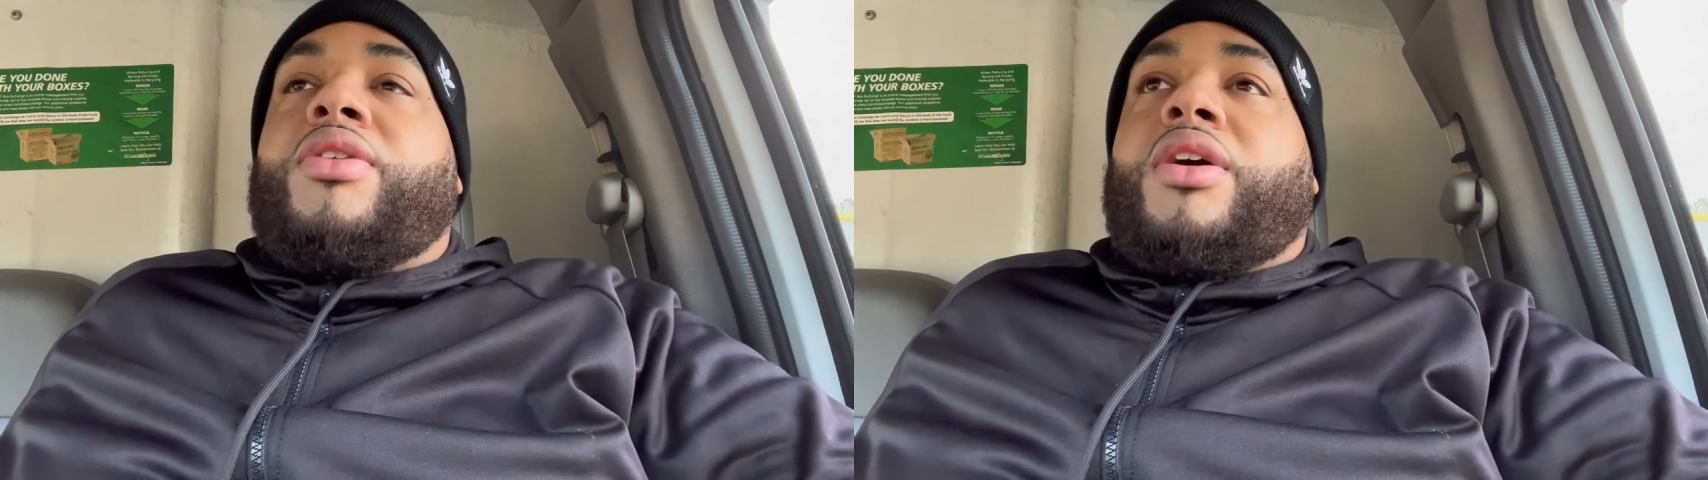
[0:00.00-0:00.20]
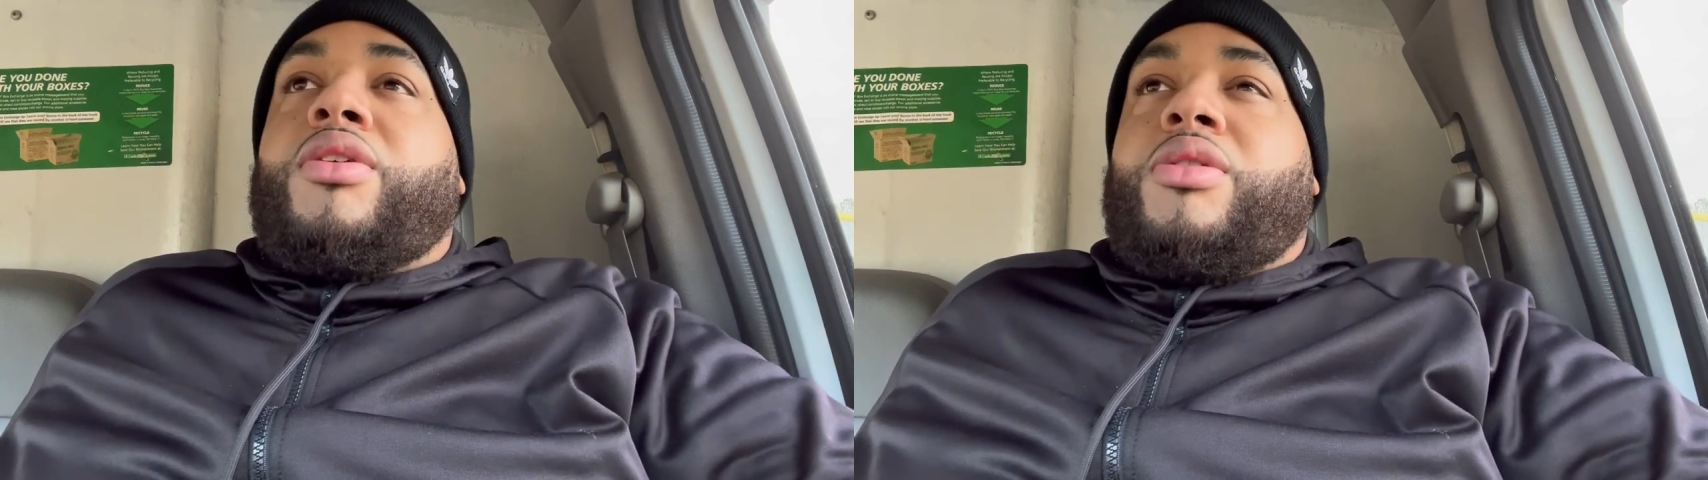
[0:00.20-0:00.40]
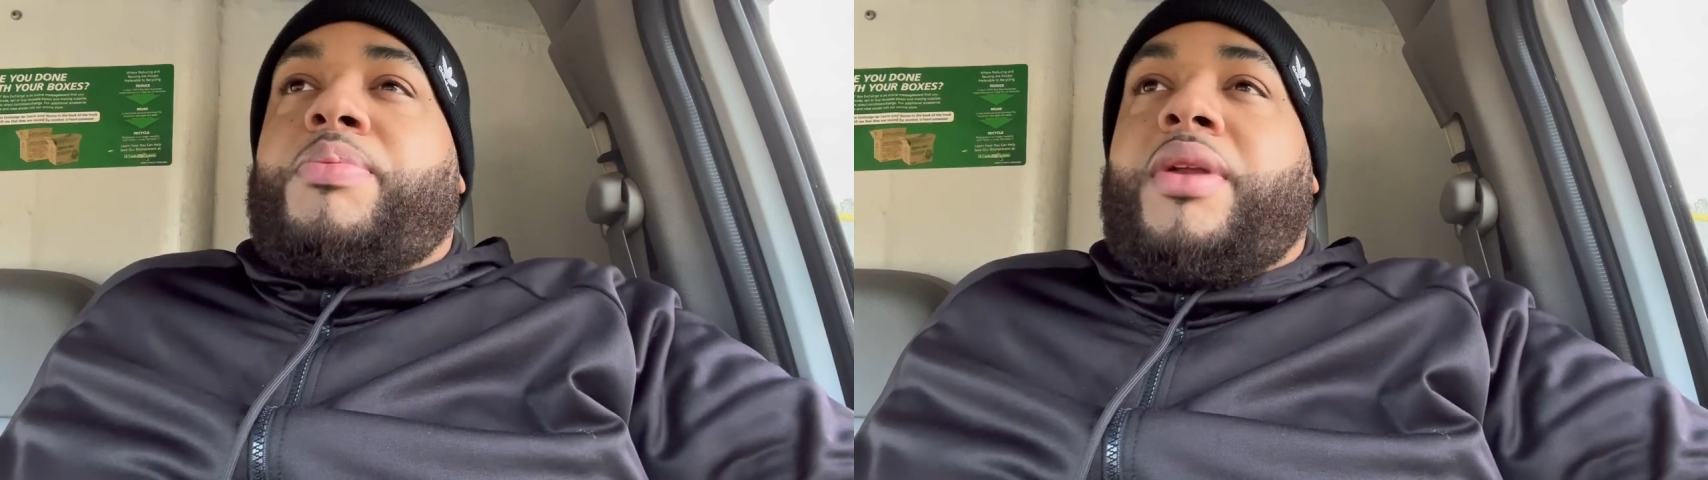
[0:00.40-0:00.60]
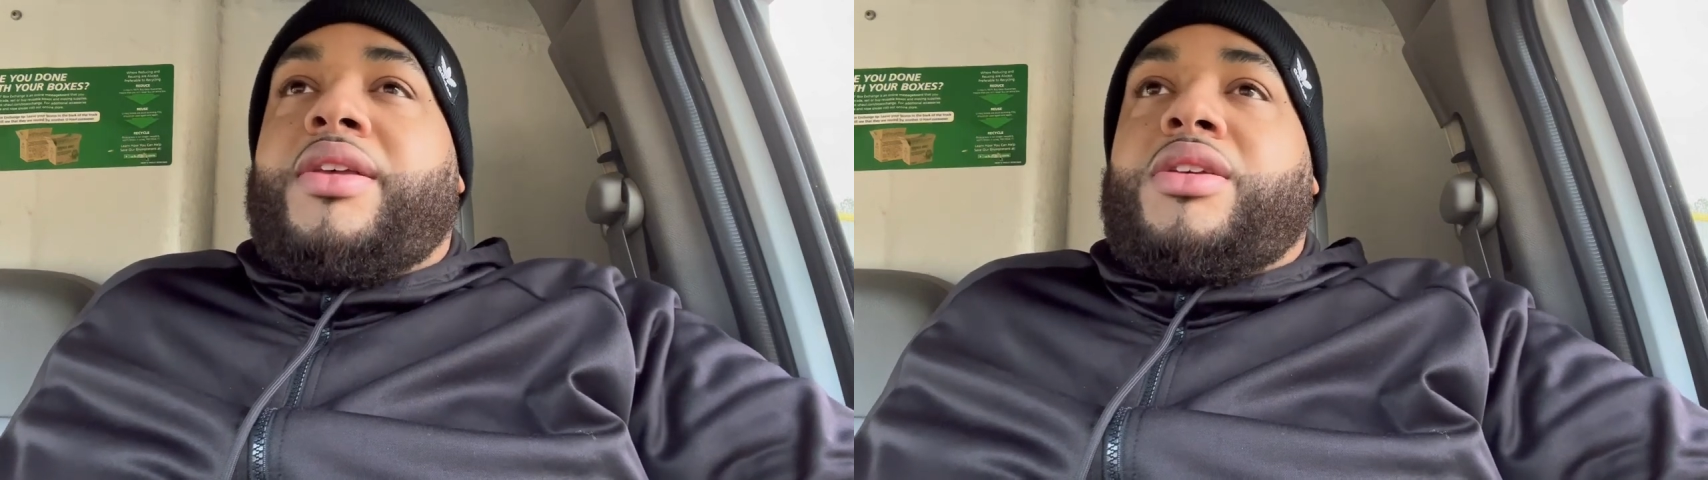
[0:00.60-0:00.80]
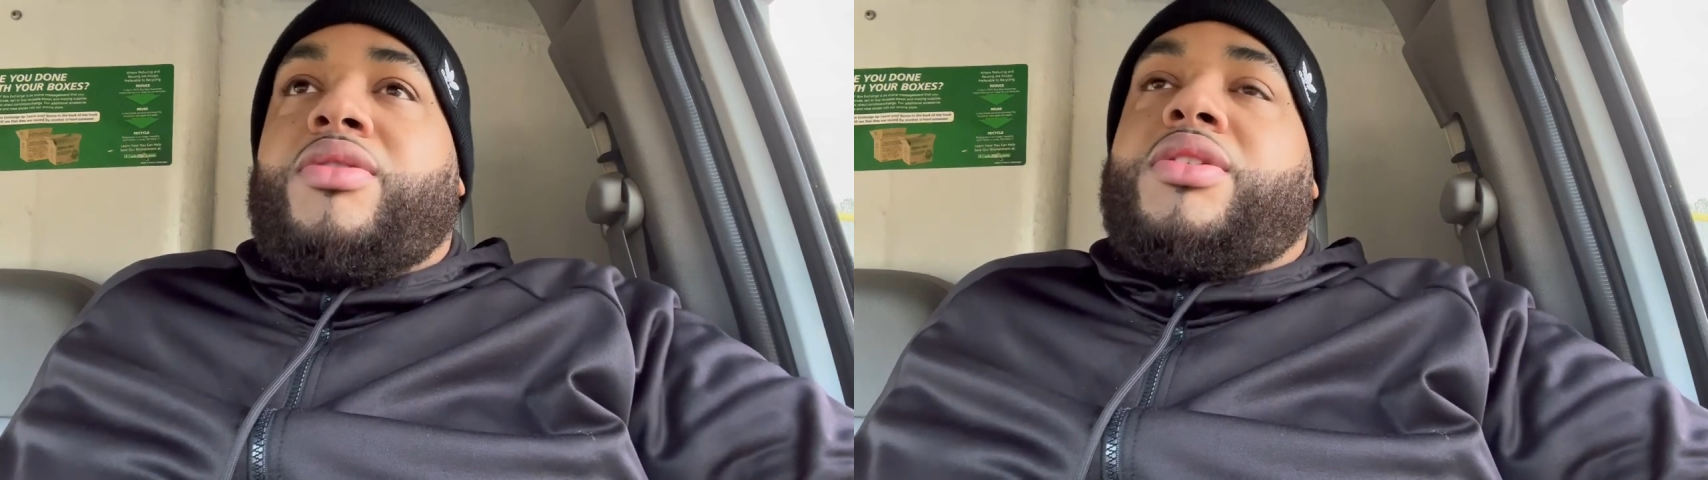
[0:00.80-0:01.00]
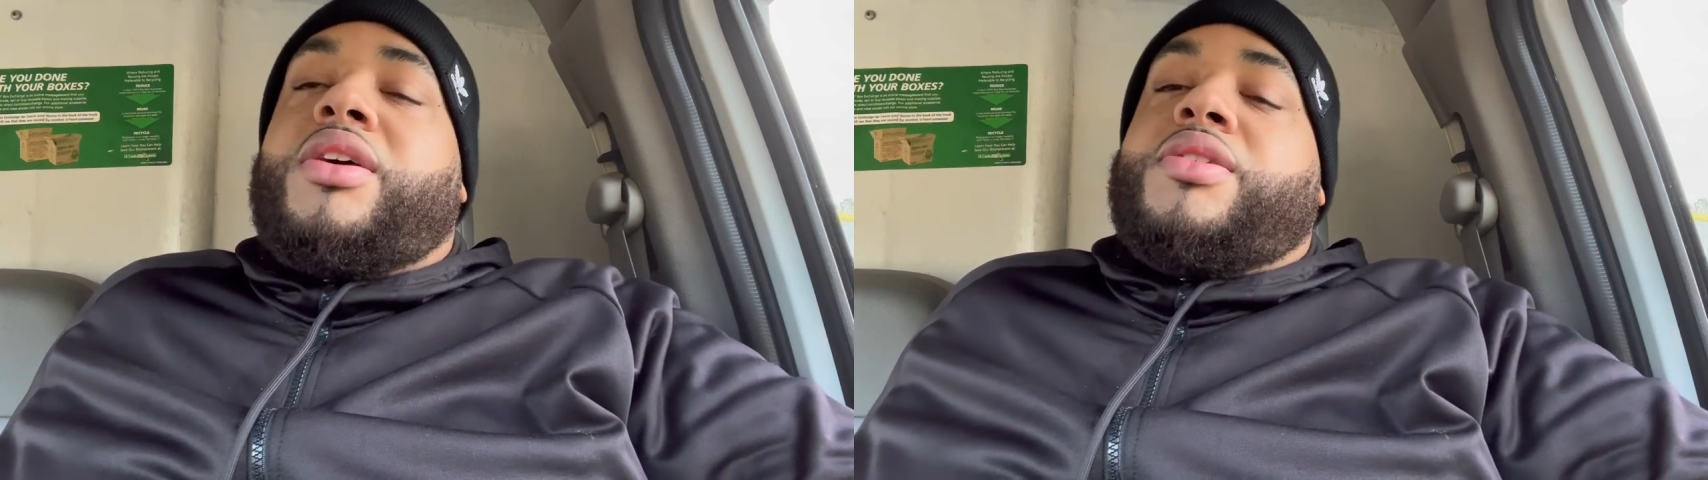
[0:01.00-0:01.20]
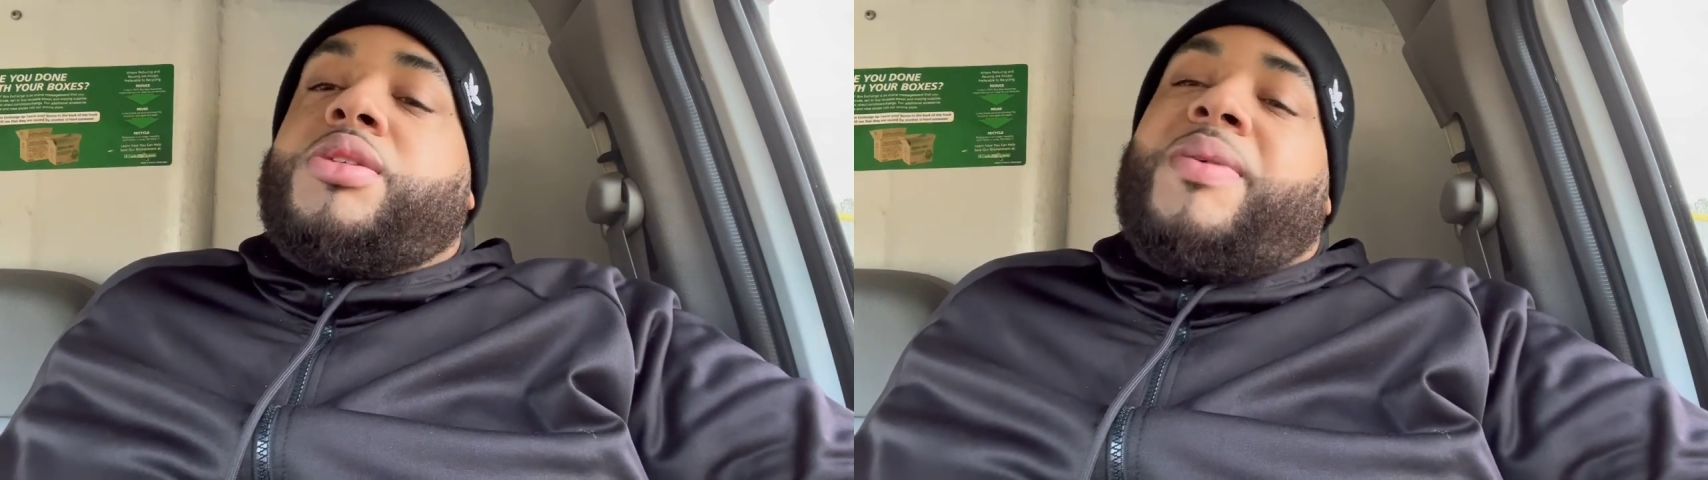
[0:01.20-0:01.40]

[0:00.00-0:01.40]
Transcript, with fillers: include the plates and utensils,